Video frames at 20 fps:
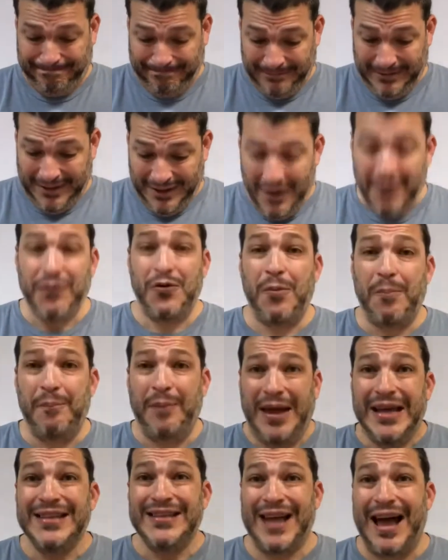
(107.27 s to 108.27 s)
if you're
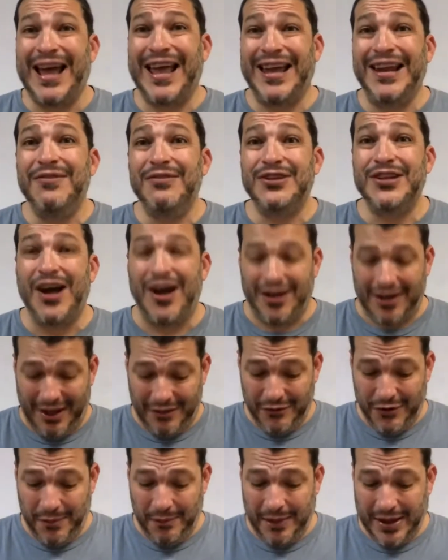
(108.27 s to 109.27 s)
basic, I can't even talk. If
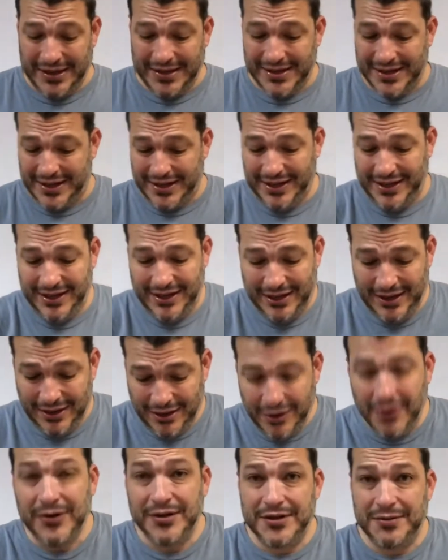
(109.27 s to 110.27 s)
you're basically
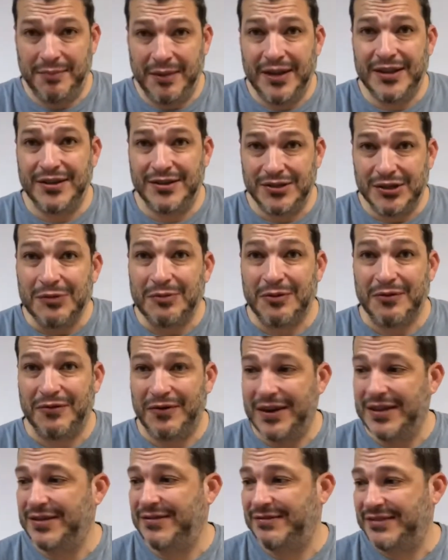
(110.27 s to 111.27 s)
going to make the super
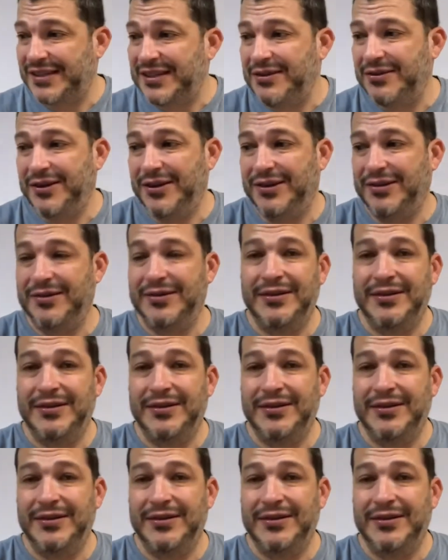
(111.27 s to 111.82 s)
friends of cereal,